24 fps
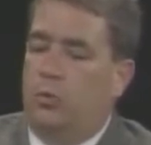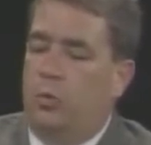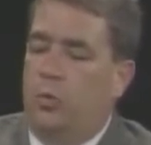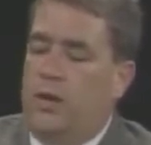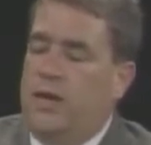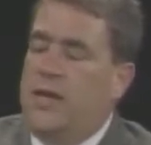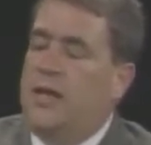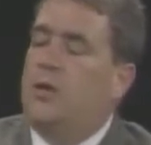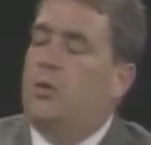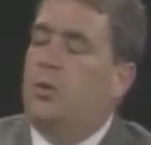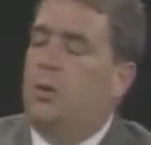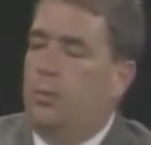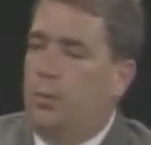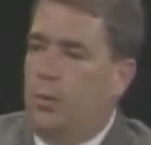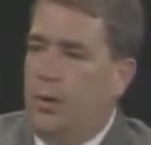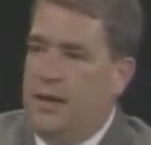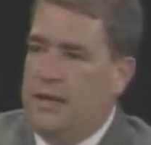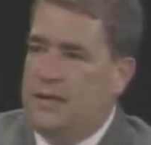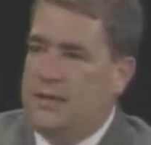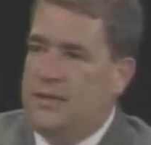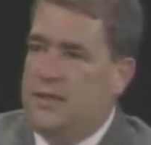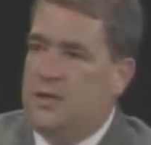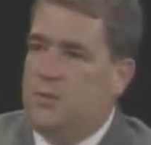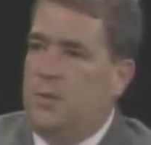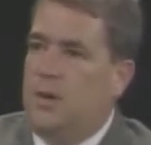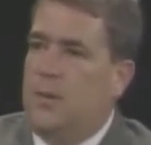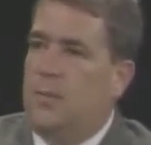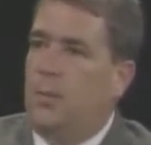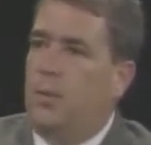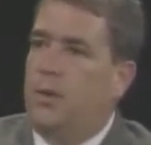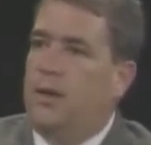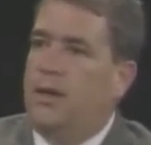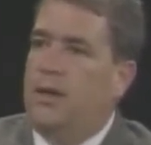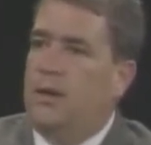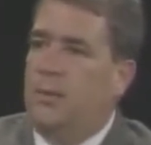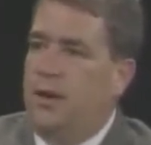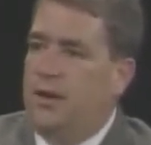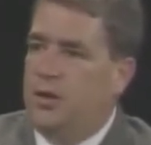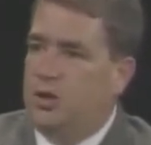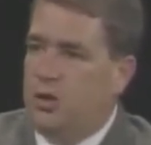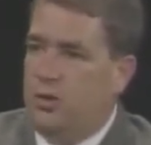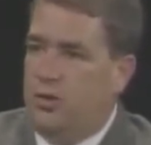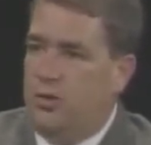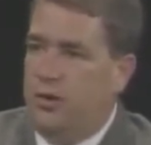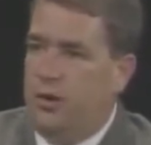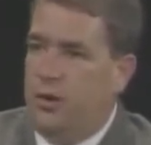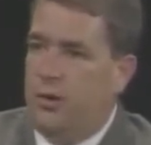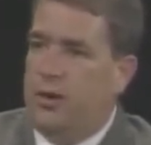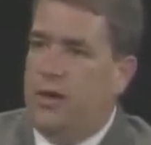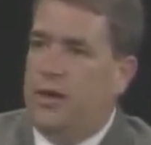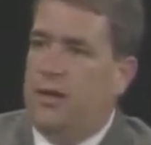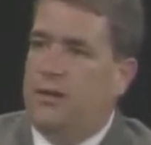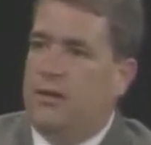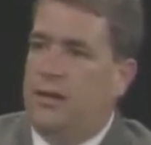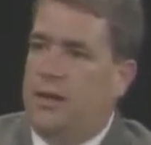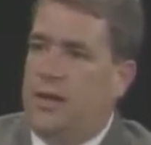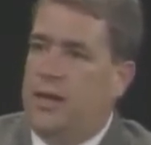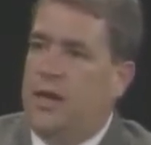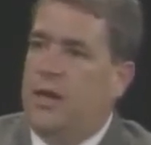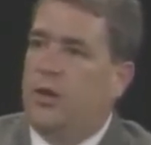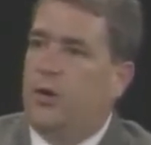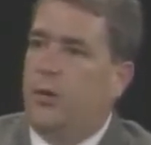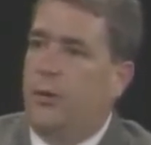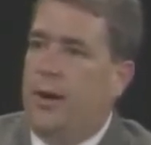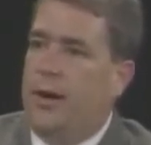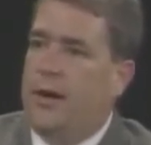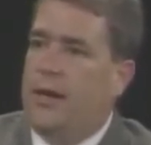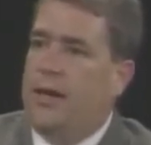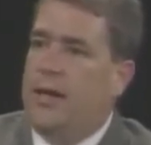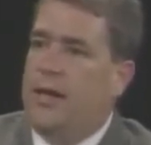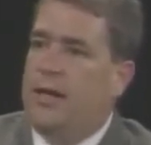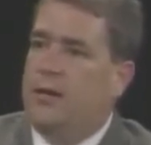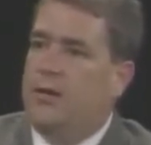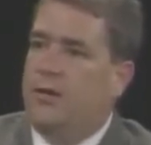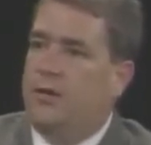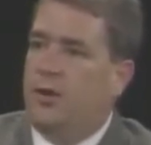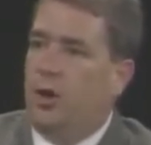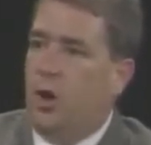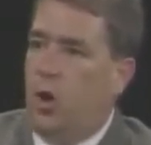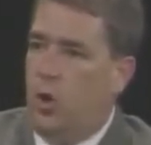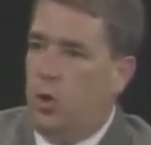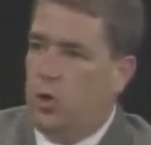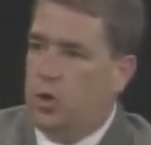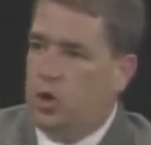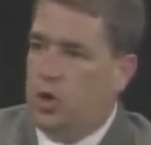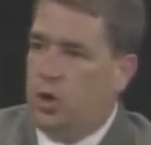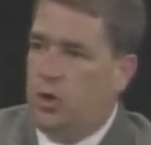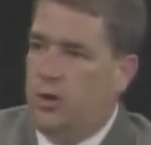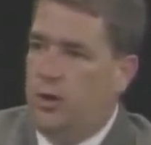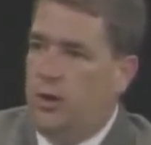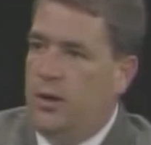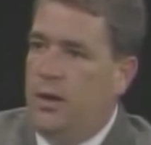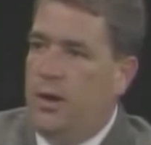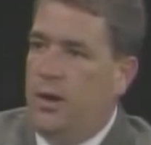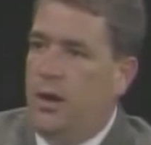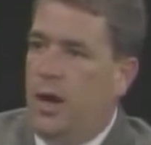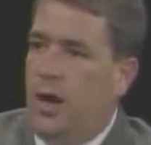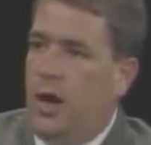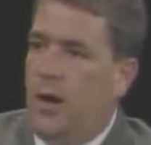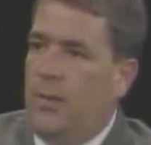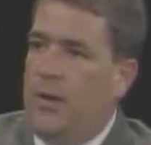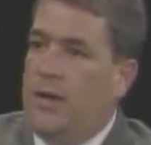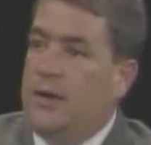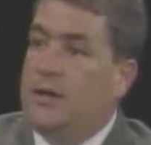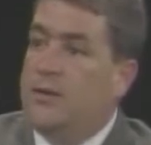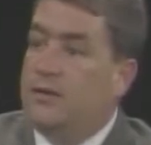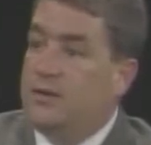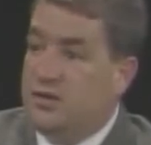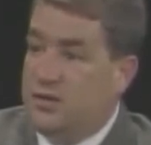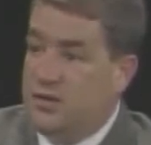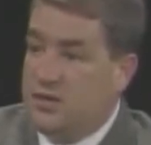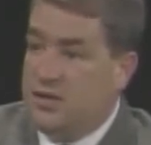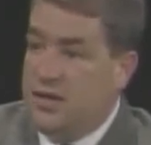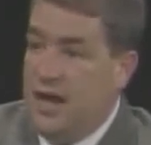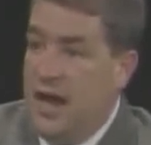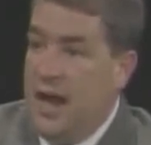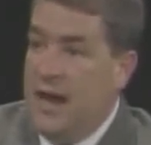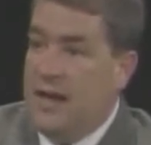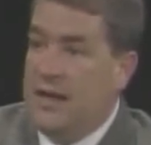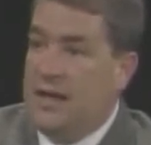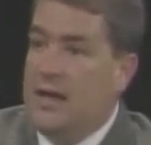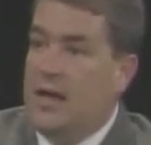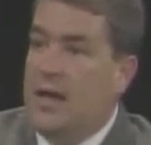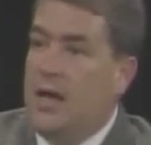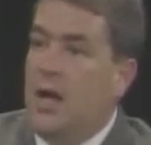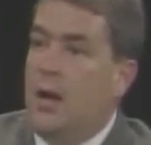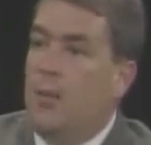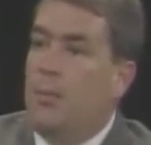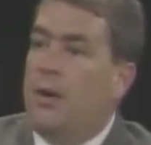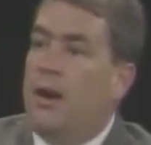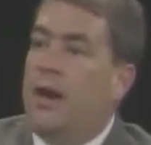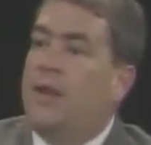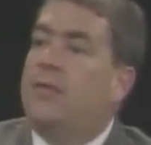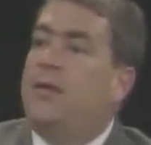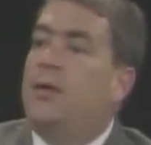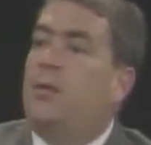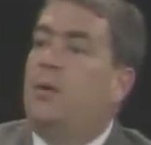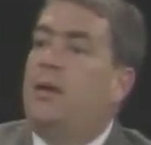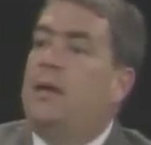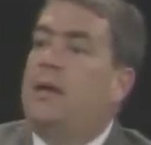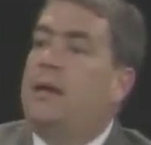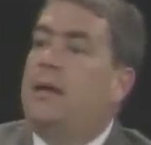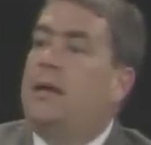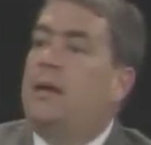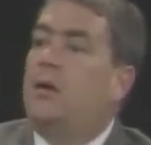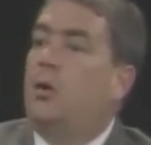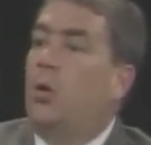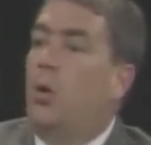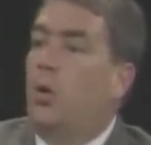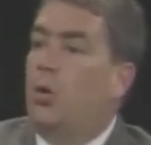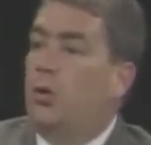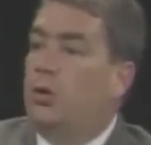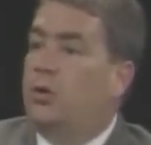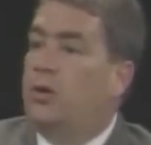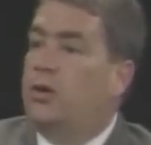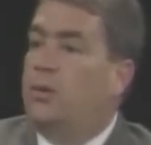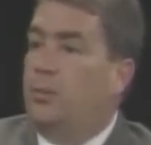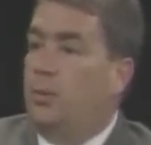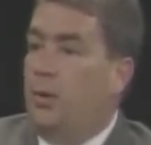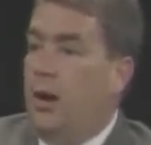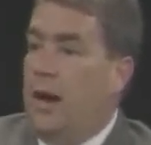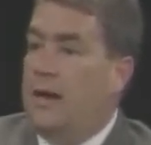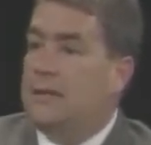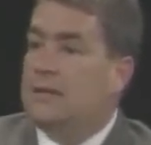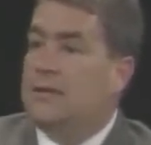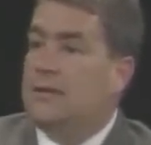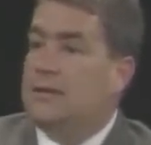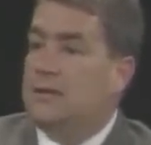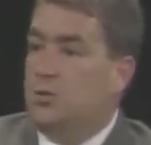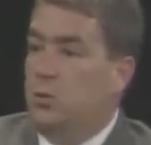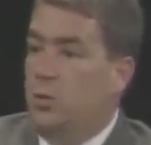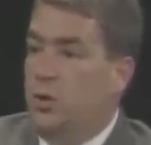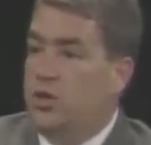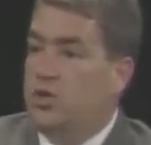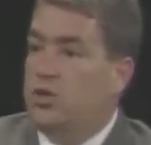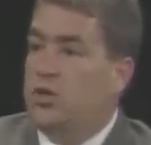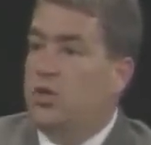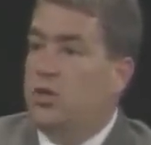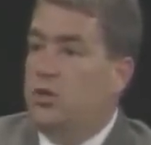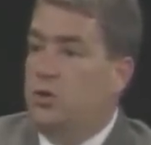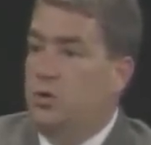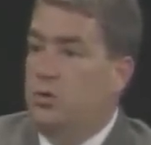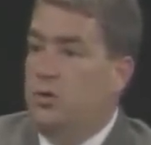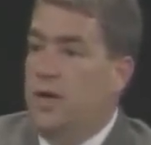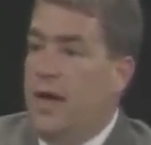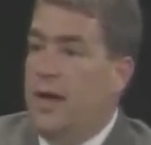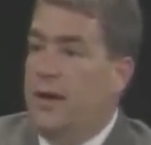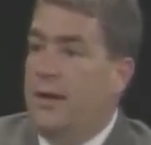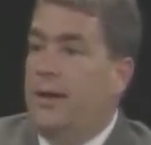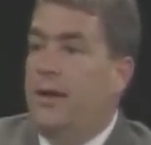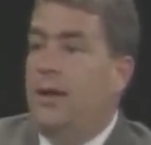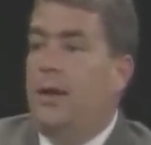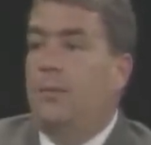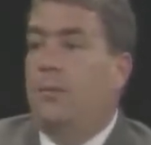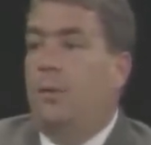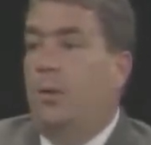We need to embrace these people. We need to make sure that they're integrated into the culture, into the society. But I think we need an orderly process in which to do that. Yeah.